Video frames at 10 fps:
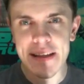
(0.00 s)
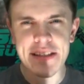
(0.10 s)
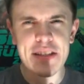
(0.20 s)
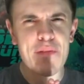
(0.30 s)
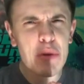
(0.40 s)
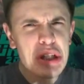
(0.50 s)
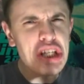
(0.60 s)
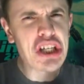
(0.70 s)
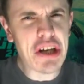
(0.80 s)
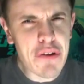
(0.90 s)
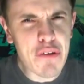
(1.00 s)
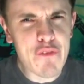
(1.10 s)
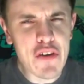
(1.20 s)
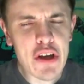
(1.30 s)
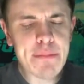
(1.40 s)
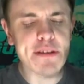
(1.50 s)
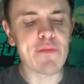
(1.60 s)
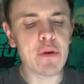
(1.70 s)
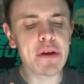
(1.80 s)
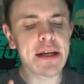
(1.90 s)
This is a very chilled film. It's a
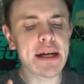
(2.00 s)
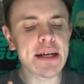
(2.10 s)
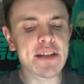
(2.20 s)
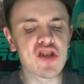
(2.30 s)
very uh,